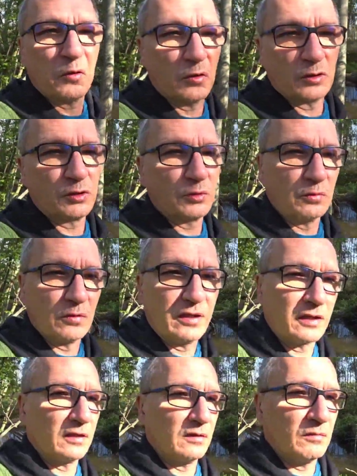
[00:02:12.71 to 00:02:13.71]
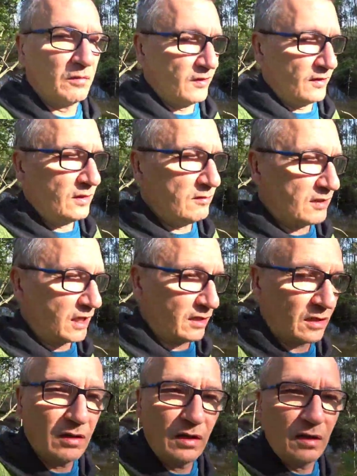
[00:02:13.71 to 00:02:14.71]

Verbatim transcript: also a little in the evening.